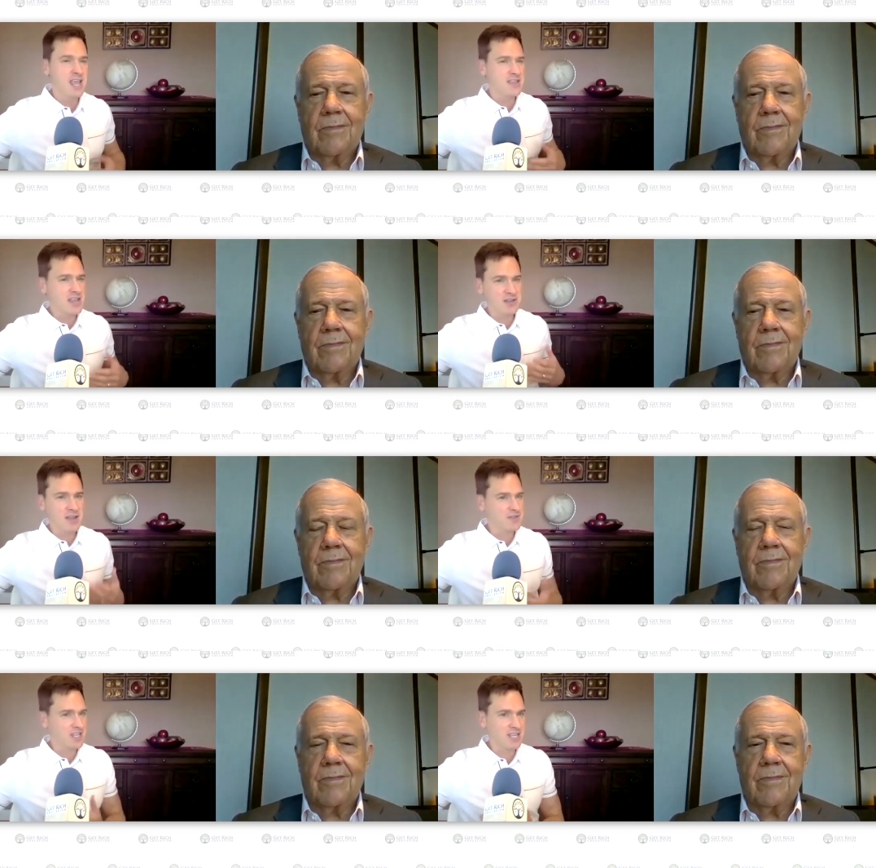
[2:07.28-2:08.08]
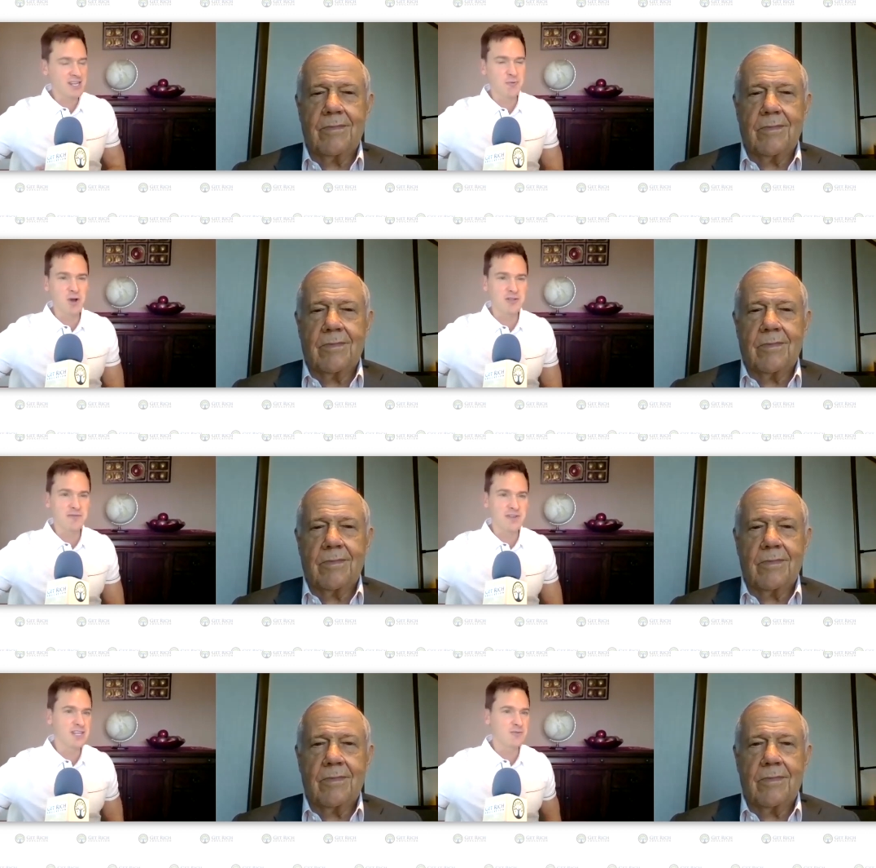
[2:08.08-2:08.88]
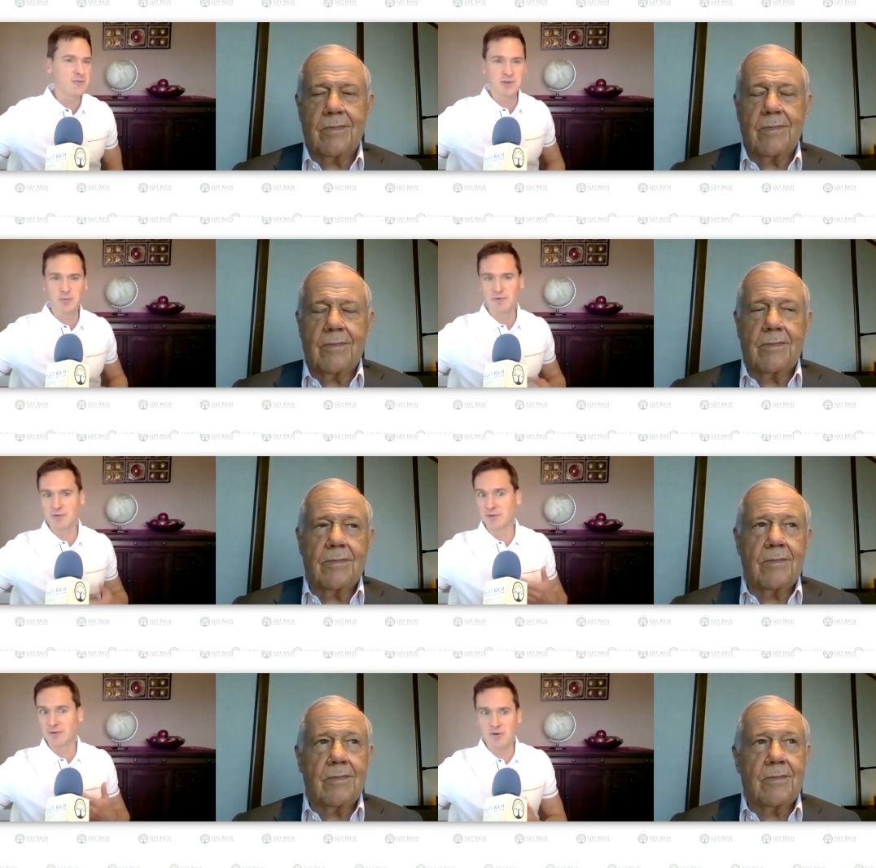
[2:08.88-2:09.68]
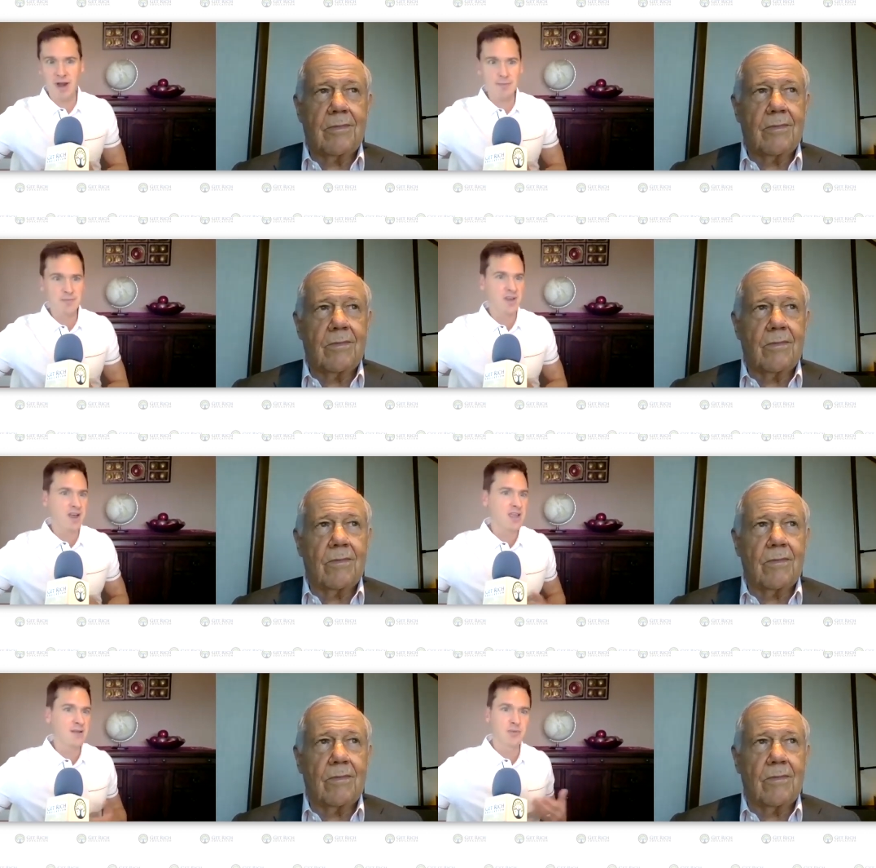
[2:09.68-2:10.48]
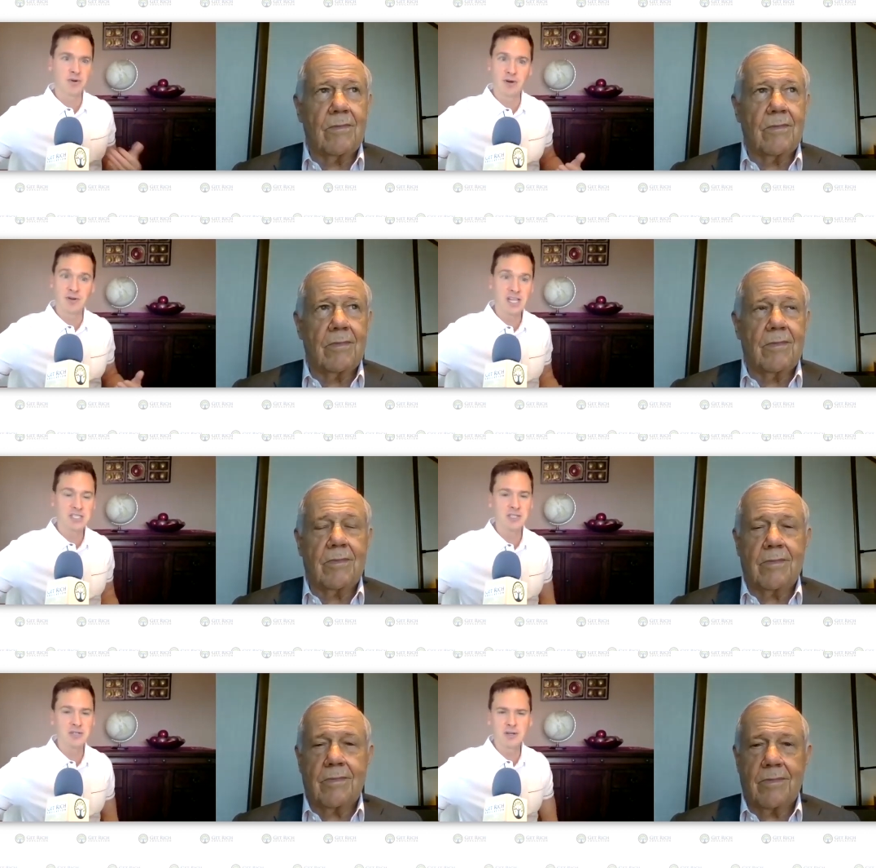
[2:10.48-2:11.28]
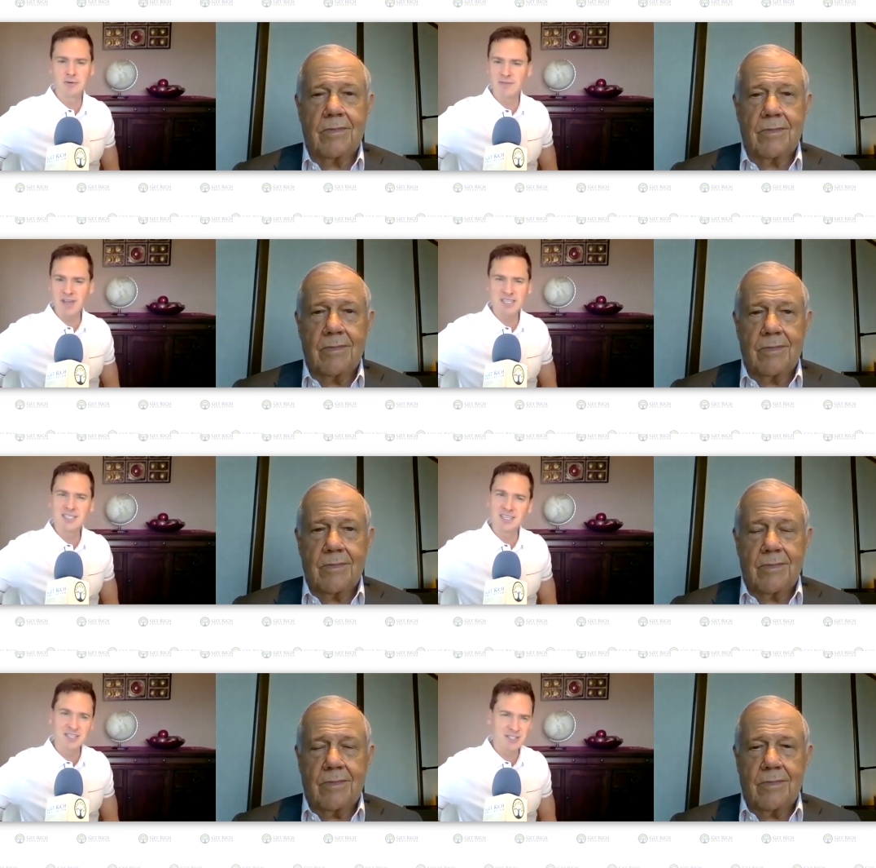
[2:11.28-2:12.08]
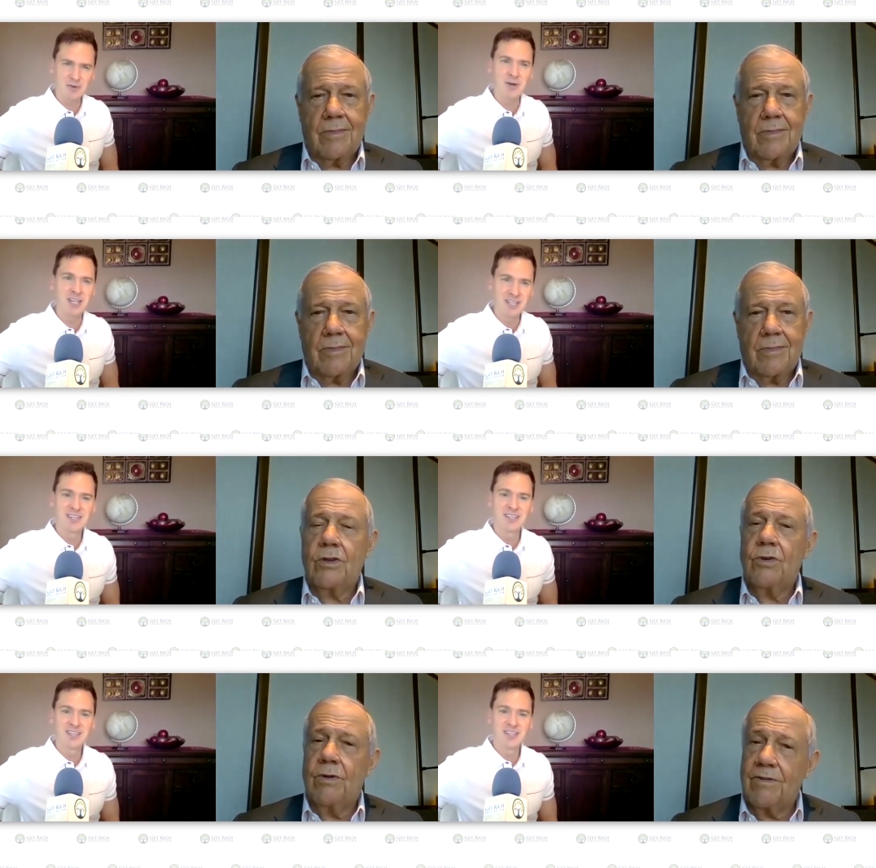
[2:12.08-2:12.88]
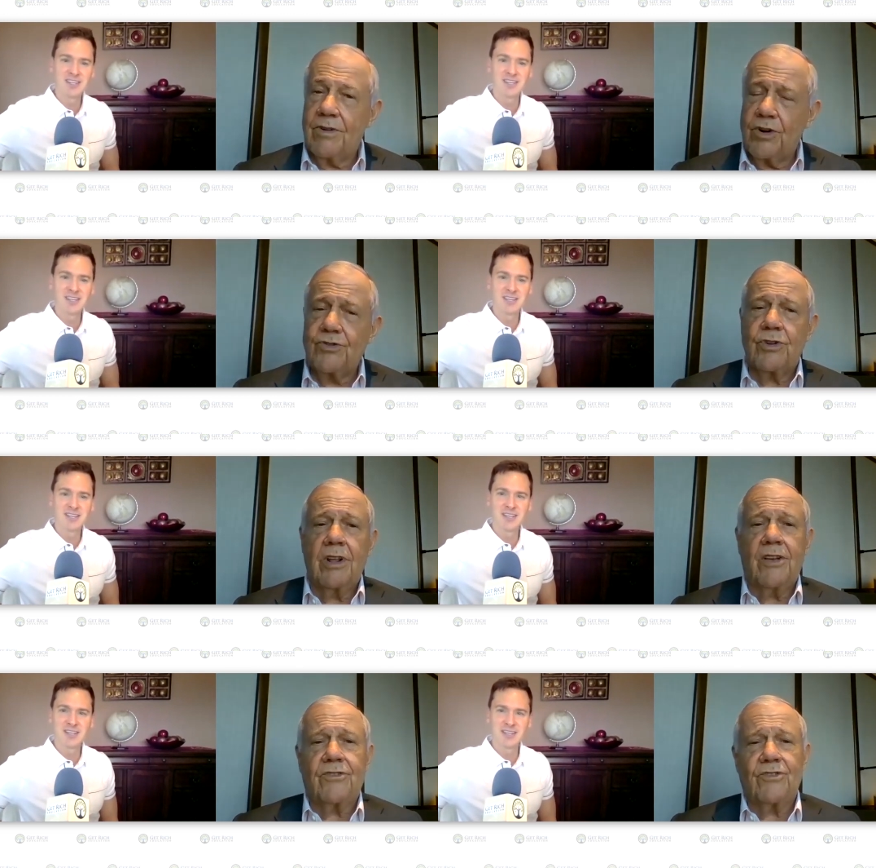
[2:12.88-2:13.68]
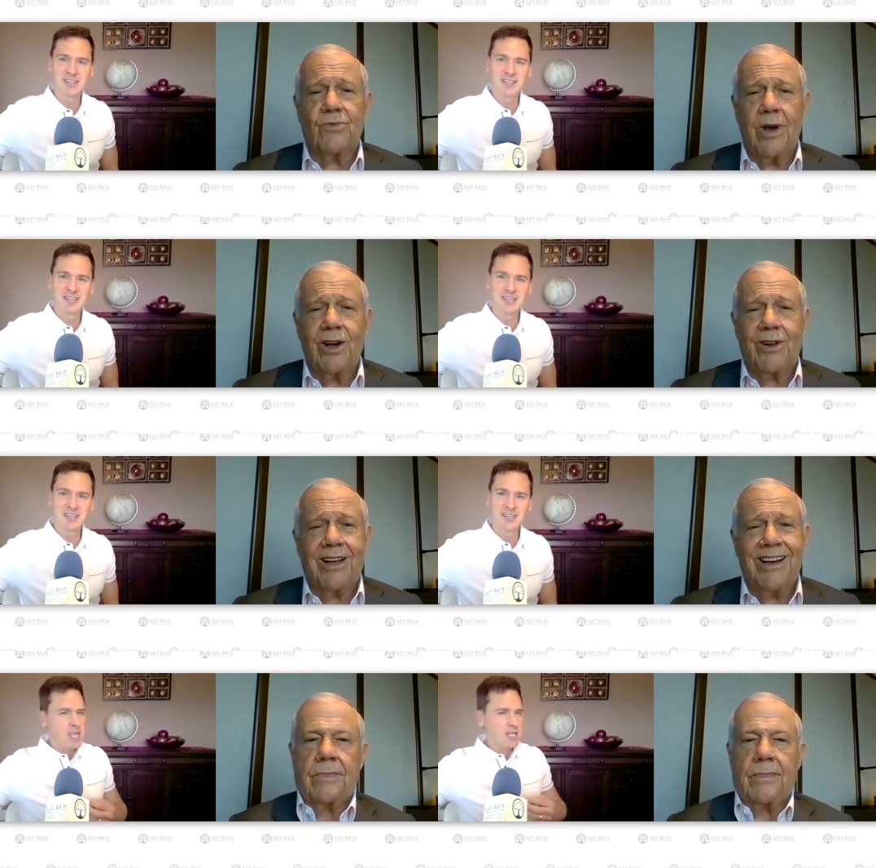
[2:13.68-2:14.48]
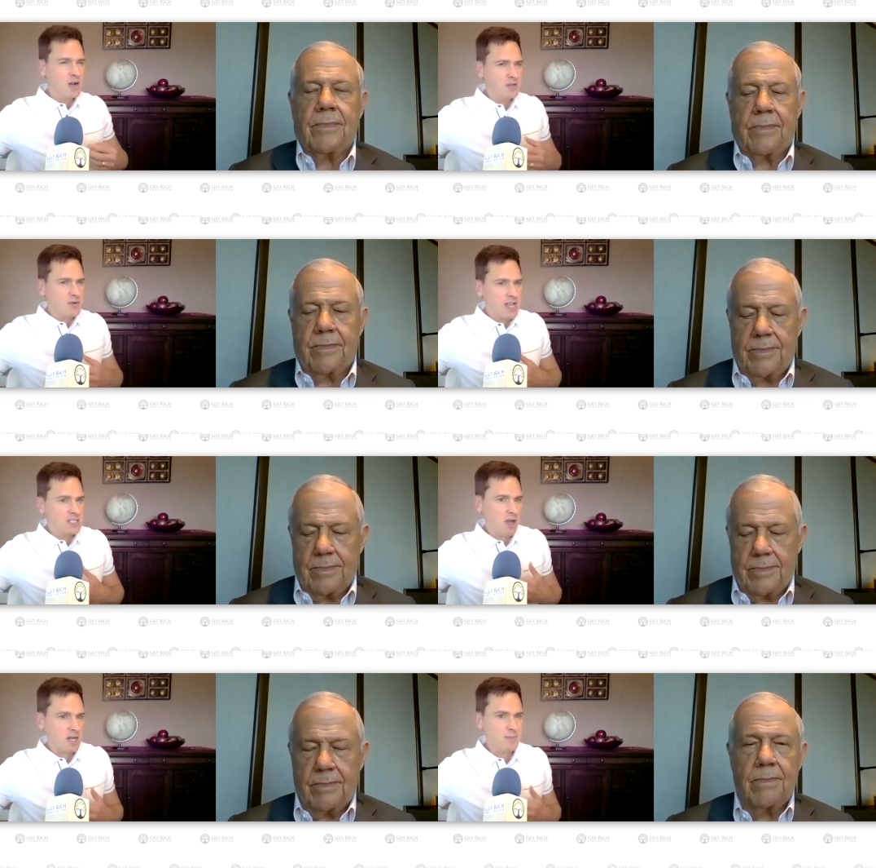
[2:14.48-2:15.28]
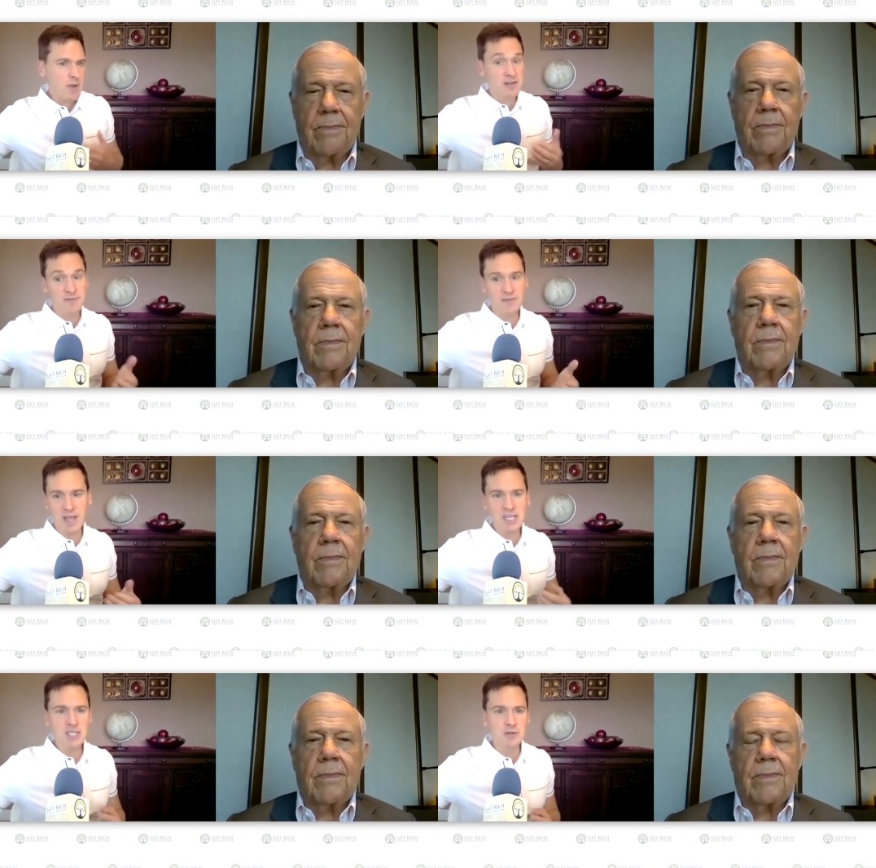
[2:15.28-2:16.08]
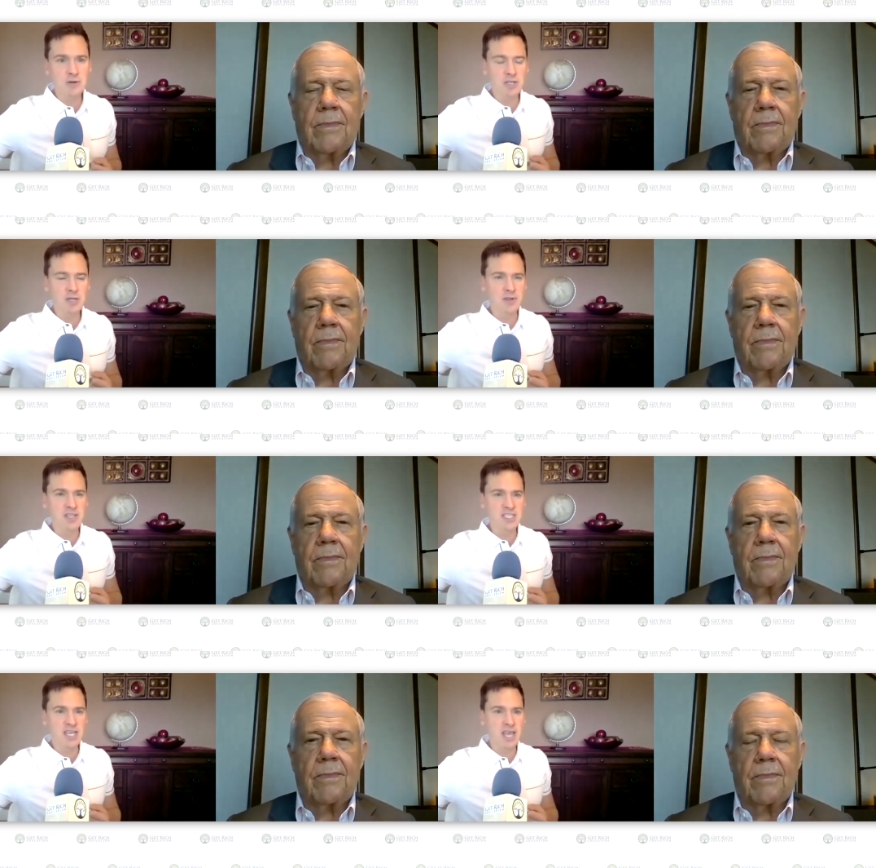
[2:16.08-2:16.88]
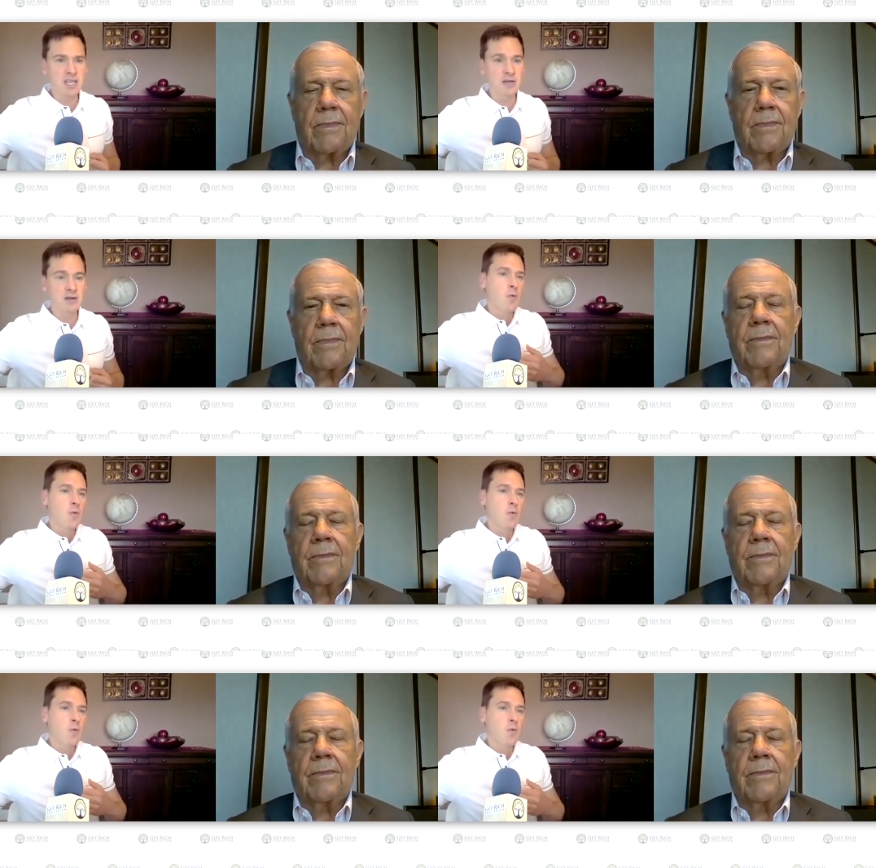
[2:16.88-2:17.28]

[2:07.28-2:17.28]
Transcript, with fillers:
Speaker 1: And then you have to get in where you fit in with your preferred crop type or, or nation you're going to invest in and so on.
Speaker 2: You have learned your lessons well.
Speaker 1: You know, you and I talked about inflation earlier in the chat here.